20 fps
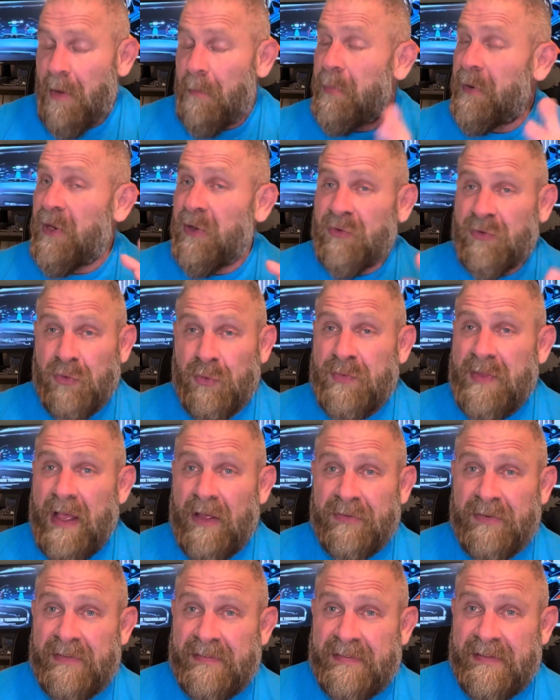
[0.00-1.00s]
But in
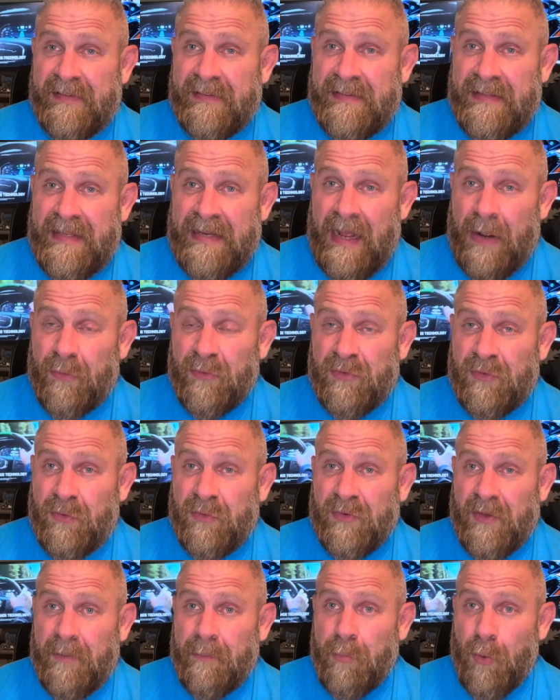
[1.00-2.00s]
2016, I was
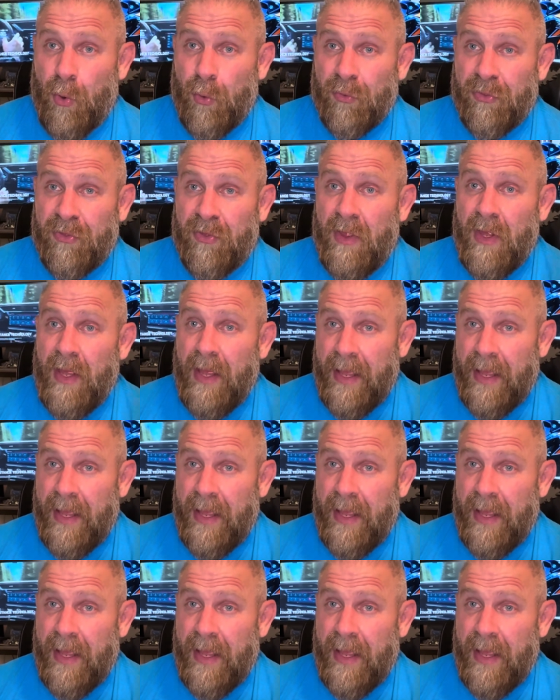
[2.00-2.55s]
using both